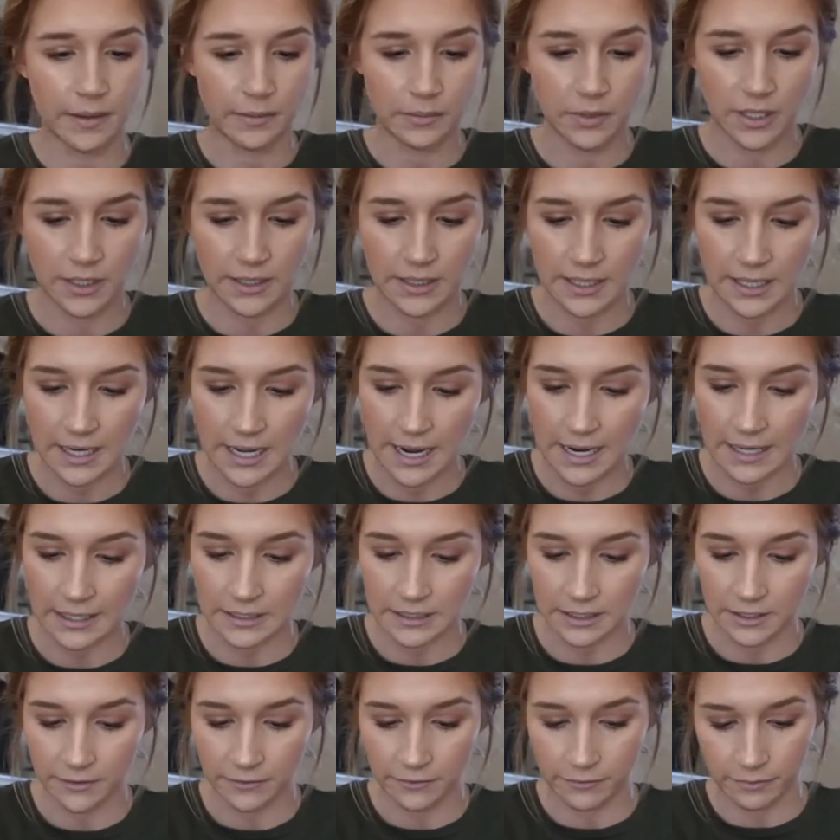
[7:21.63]
I'm not that
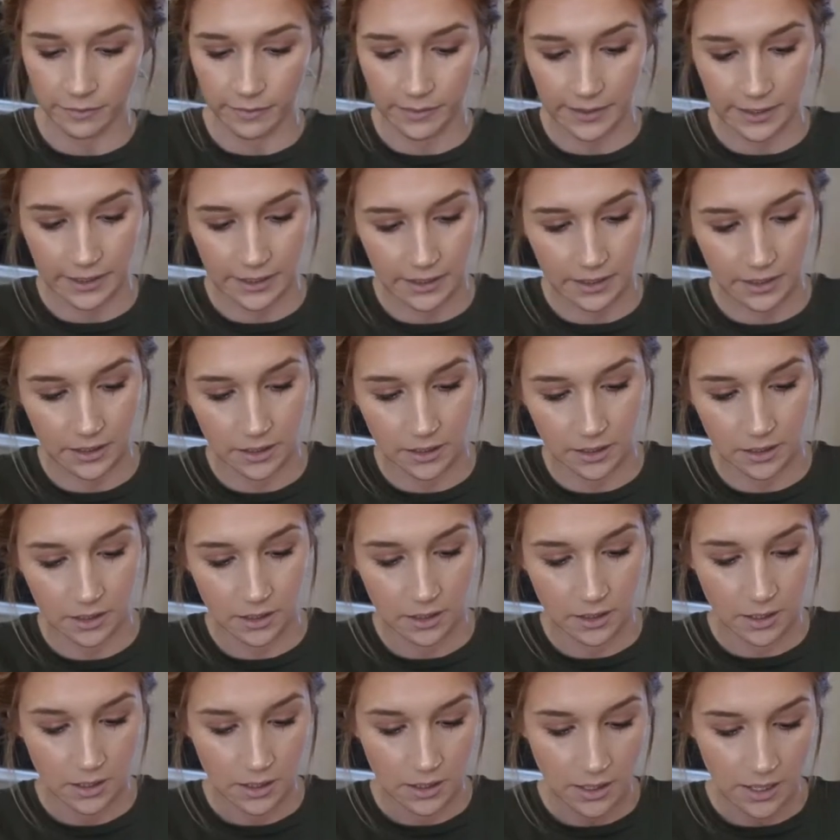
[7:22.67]
active, but
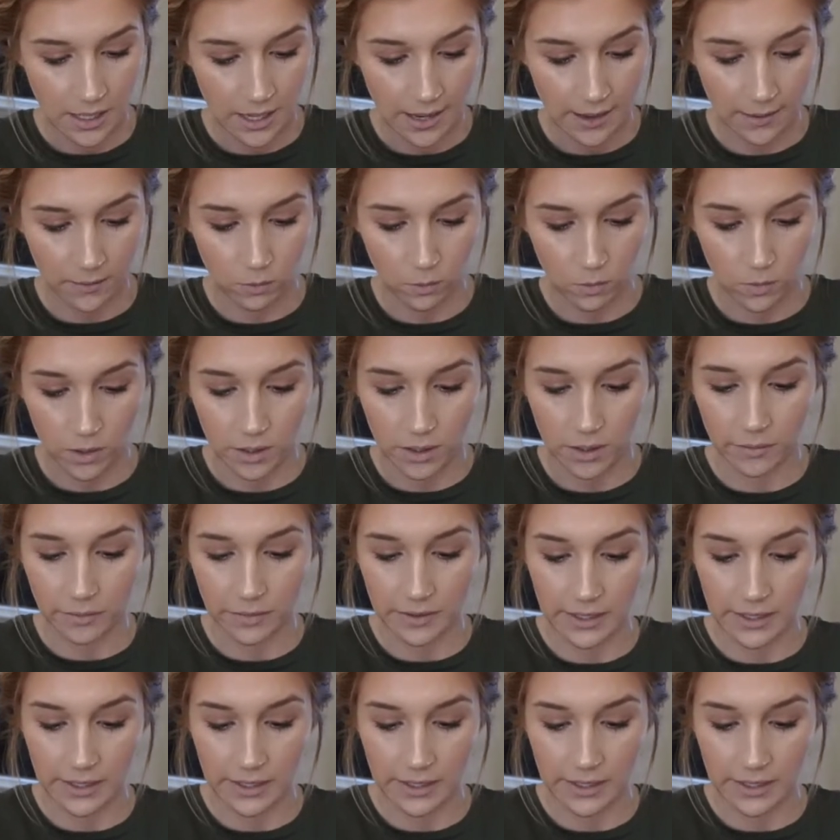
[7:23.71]
I want to